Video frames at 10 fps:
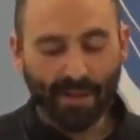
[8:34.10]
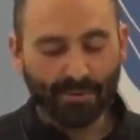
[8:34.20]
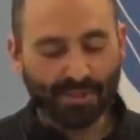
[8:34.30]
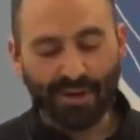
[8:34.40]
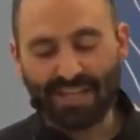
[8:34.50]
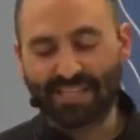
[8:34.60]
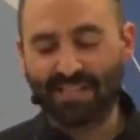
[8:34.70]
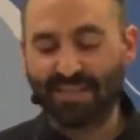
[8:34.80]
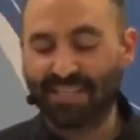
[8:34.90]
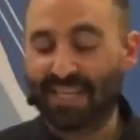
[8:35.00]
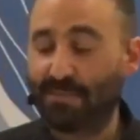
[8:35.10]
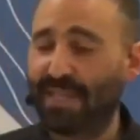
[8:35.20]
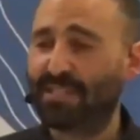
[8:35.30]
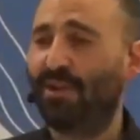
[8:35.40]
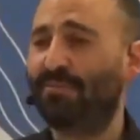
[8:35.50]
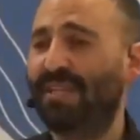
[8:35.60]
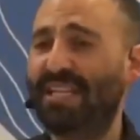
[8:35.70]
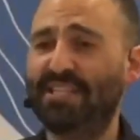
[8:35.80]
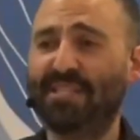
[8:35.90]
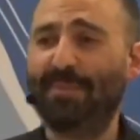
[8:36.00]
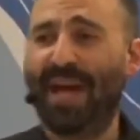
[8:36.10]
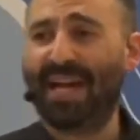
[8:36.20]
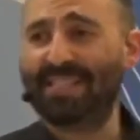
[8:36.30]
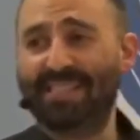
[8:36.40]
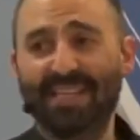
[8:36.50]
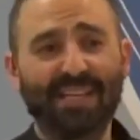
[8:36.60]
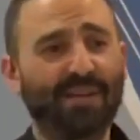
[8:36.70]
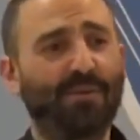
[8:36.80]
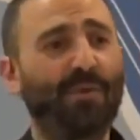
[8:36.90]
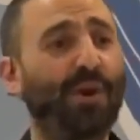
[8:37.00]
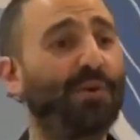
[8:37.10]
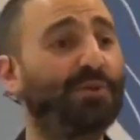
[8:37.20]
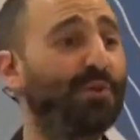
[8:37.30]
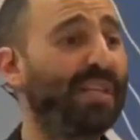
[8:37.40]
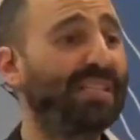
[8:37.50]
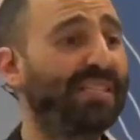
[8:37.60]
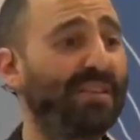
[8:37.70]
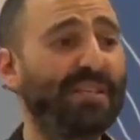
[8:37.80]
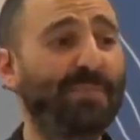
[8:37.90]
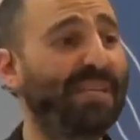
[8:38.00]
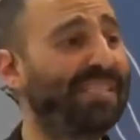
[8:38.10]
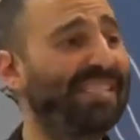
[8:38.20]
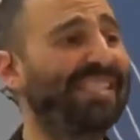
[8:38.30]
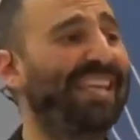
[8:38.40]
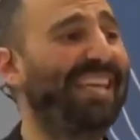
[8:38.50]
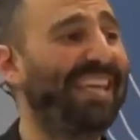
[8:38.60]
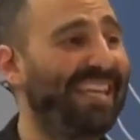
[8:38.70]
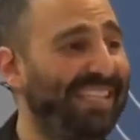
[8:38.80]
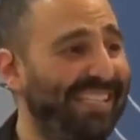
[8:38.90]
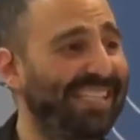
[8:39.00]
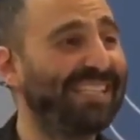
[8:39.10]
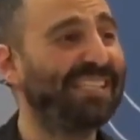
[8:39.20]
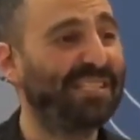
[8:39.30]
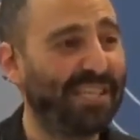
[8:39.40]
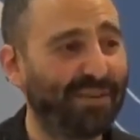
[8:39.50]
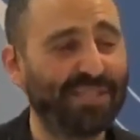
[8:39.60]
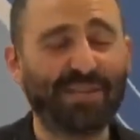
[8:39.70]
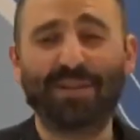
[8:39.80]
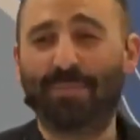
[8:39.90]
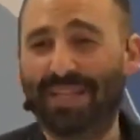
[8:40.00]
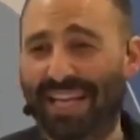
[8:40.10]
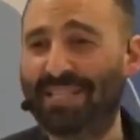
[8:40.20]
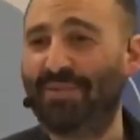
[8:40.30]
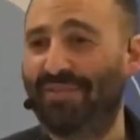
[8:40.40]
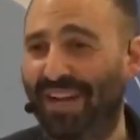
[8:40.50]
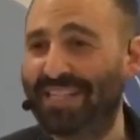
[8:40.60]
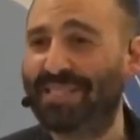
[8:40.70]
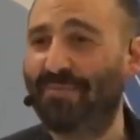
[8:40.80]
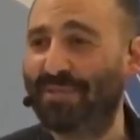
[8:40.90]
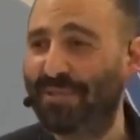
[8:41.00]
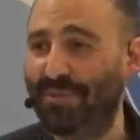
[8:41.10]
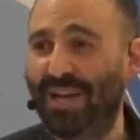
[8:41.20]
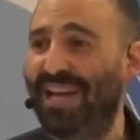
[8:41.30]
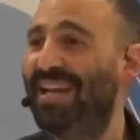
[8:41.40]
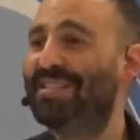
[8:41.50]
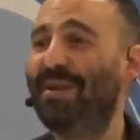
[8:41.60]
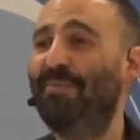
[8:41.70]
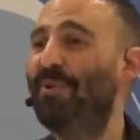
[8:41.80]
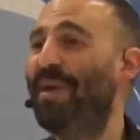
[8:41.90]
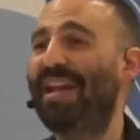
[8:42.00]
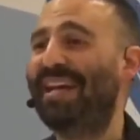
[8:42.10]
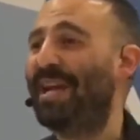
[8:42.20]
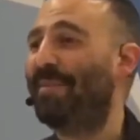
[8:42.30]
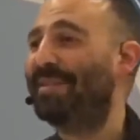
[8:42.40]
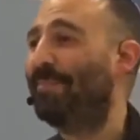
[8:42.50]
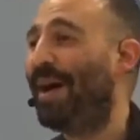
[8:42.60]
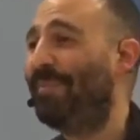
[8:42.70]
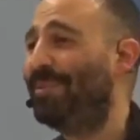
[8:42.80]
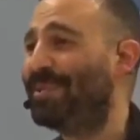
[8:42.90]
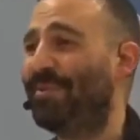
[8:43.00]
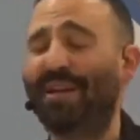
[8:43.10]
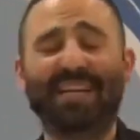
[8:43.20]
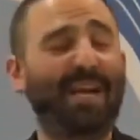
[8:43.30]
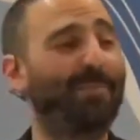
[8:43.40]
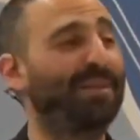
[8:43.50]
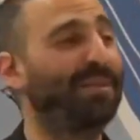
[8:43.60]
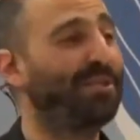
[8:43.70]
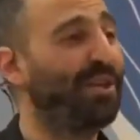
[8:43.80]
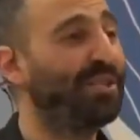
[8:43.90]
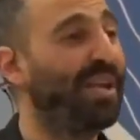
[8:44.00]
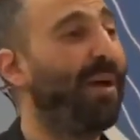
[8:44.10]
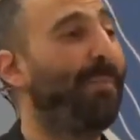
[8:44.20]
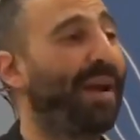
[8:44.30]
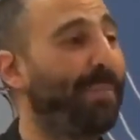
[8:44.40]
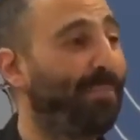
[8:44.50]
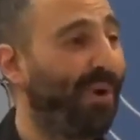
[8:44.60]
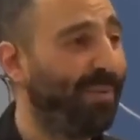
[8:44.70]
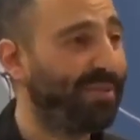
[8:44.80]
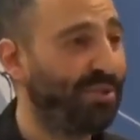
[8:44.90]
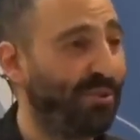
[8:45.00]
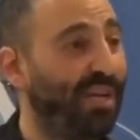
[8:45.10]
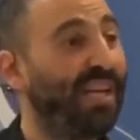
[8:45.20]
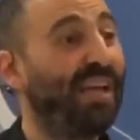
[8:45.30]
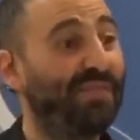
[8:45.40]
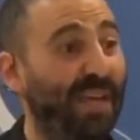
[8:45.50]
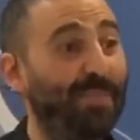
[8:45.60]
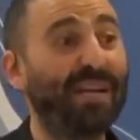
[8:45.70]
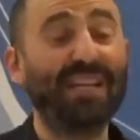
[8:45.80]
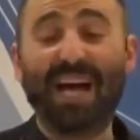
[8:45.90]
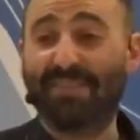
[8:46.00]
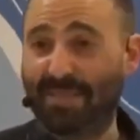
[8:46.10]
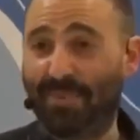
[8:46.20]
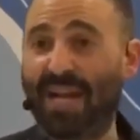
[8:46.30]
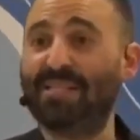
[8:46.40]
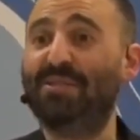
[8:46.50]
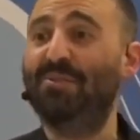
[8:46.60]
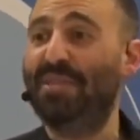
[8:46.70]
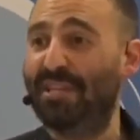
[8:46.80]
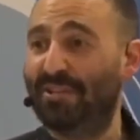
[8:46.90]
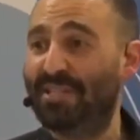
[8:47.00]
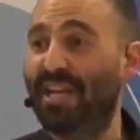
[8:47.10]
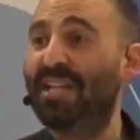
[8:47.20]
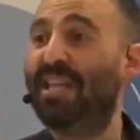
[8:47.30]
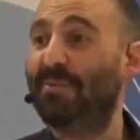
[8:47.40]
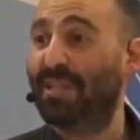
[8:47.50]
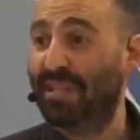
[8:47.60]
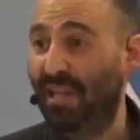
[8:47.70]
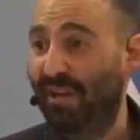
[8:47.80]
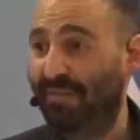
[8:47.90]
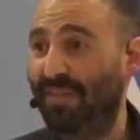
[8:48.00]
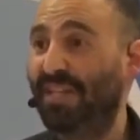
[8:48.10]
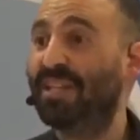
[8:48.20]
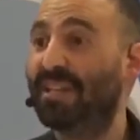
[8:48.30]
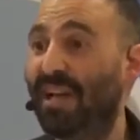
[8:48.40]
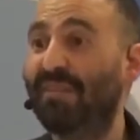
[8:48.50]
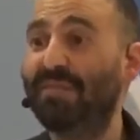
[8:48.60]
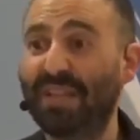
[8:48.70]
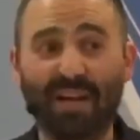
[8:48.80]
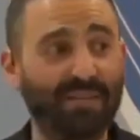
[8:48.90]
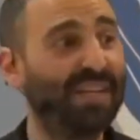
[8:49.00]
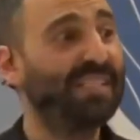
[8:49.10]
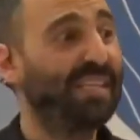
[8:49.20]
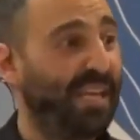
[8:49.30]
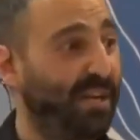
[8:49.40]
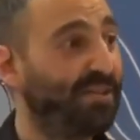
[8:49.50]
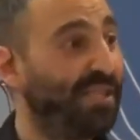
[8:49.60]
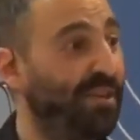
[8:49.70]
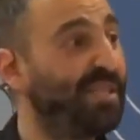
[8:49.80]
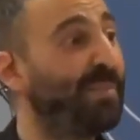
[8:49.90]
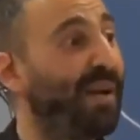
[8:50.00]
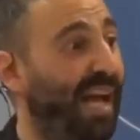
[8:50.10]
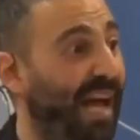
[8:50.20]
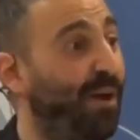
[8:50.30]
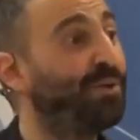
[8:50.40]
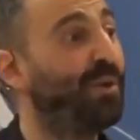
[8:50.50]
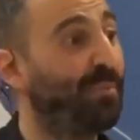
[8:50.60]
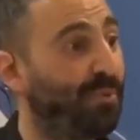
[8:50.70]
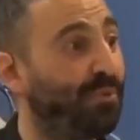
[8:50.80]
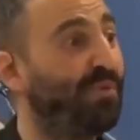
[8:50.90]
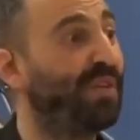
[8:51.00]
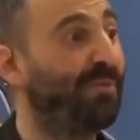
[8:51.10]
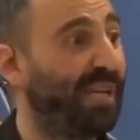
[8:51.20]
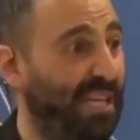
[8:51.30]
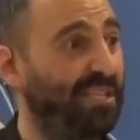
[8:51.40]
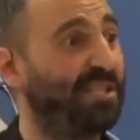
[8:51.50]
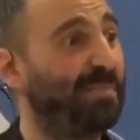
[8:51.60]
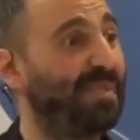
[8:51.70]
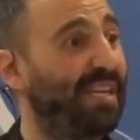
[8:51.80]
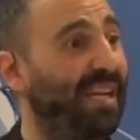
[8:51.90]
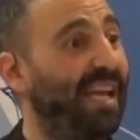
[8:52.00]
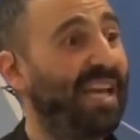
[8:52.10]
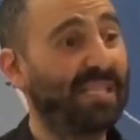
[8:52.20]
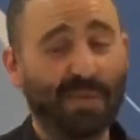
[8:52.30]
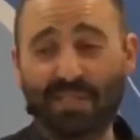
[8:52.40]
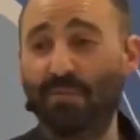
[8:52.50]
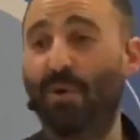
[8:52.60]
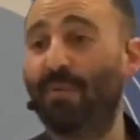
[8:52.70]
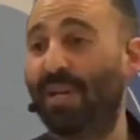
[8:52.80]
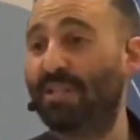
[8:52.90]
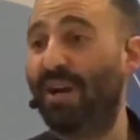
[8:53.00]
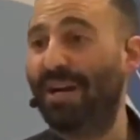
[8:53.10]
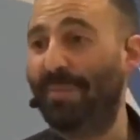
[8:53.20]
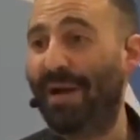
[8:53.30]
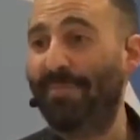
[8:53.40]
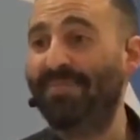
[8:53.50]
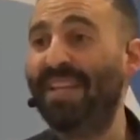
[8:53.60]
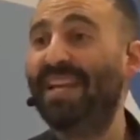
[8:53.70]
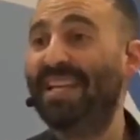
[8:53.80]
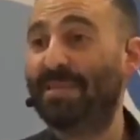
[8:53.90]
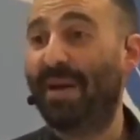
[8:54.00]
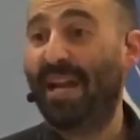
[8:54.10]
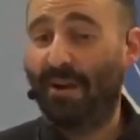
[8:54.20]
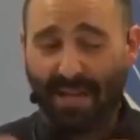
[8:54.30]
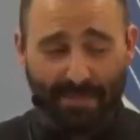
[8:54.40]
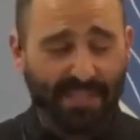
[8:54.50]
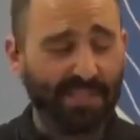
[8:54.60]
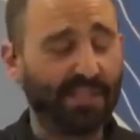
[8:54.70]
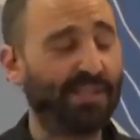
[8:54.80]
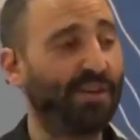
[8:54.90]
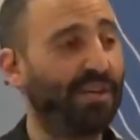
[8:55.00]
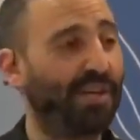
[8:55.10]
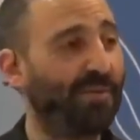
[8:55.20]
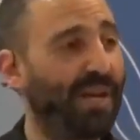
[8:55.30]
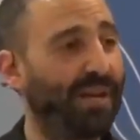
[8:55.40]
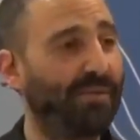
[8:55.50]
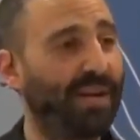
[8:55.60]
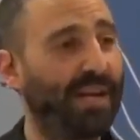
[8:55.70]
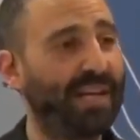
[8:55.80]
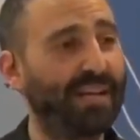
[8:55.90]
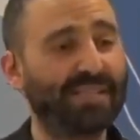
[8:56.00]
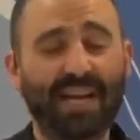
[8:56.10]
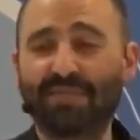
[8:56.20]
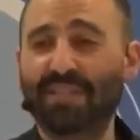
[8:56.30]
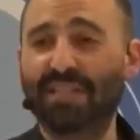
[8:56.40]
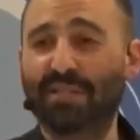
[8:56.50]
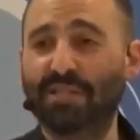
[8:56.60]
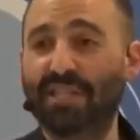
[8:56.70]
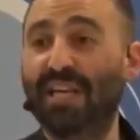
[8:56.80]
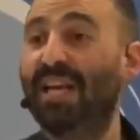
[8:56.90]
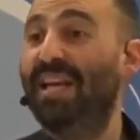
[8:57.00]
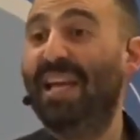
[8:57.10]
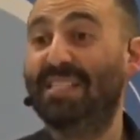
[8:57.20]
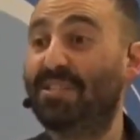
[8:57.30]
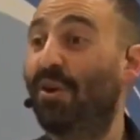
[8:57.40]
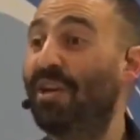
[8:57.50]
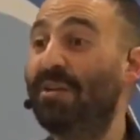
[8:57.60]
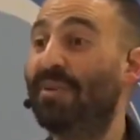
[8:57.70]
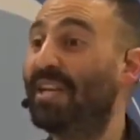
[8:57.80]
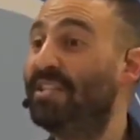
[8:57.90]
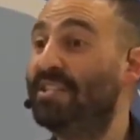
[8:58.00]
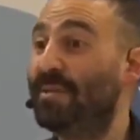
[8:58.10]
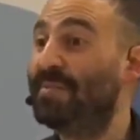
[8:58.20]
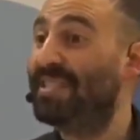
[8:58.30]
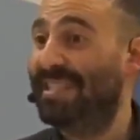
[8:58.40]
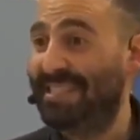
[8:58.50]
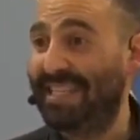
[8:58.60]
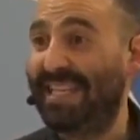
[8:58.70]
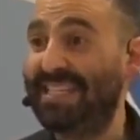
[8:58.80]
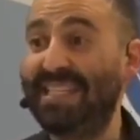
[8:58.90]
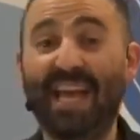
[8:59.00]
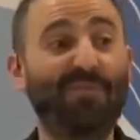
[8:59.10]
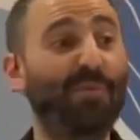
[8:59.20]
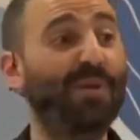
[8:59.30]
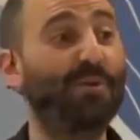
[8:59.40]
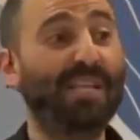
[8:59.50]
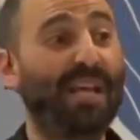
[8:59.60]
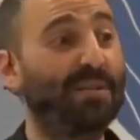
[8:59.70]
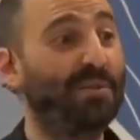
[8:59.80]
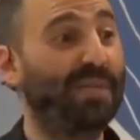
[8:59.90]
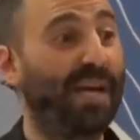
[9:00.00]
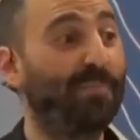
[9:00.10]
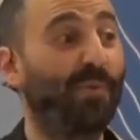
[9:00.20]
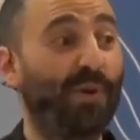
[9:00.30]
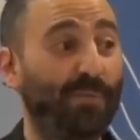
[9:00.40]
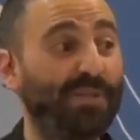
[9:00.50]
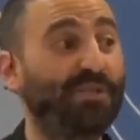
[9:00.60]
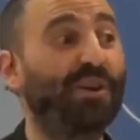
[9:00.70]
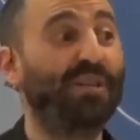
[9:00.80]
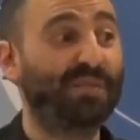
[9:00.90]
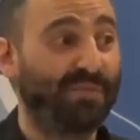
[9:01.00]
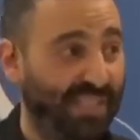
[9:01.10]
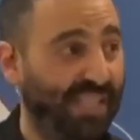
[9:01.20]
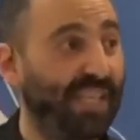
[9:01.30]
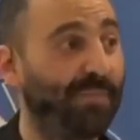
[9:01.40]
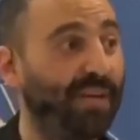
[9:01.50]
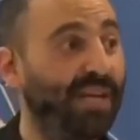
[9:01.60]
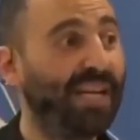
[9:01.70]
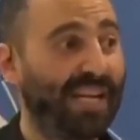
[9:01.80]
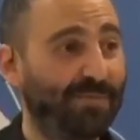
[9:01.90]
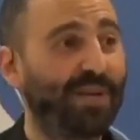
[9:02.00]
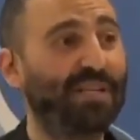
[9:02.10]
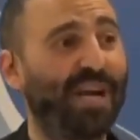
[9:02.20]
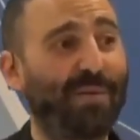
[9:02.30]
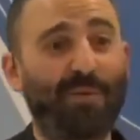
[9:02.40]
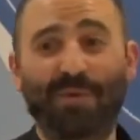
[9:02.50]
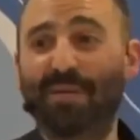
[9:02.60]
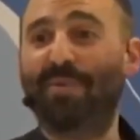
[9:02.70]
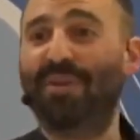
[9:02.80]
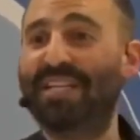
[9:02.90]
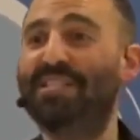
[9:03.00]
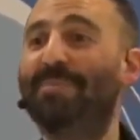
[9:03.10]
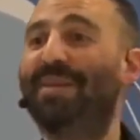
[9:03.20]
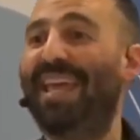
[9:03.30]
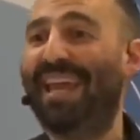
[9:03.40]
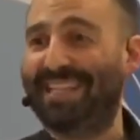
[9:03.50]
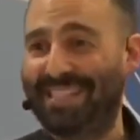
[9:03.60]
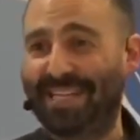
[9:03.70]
We're starting a series next week. It's called Relationship Hacks. We're doing this series because this is the easiest series on the planet to invite someone to. Someone who may not care about the Bible, someone not care about the church, but I promise you, if they've been alive these past 2 years, they would love, love, love to hear a series about how to improve their relationships. And especially what we're going to talk about is about how I mentioned this earlier when I announced it after the liturgy, is starting relationships is easy. Everyone knows how to do that. But where we struggle is fixing them. And that's what we're going to talk about. We're going to be relationship mechanics